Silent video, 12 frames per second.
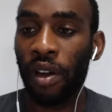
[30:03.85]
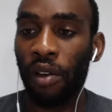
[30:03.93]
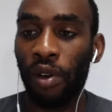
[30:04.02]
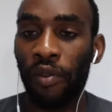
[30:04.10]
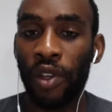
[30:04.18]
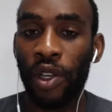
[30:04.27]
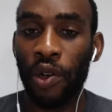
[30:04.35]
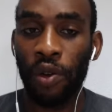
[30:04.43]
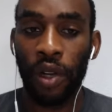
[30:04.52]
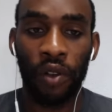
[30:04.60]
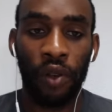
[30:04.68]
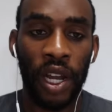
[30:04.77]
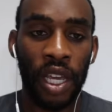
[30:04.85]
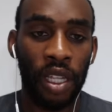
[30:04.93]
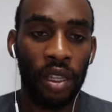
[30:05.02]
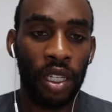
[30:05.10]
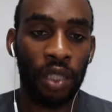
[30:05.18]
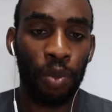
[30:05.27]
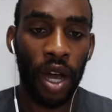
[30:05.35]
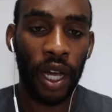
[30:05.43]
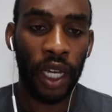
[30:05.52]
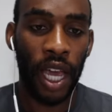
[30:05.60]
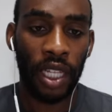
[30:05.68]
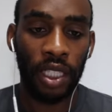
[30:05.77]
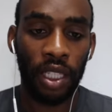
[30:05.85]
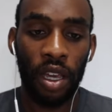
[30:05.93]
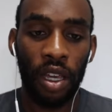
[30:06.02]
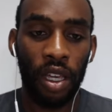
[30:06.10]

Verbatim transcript: a review and rate this podcast.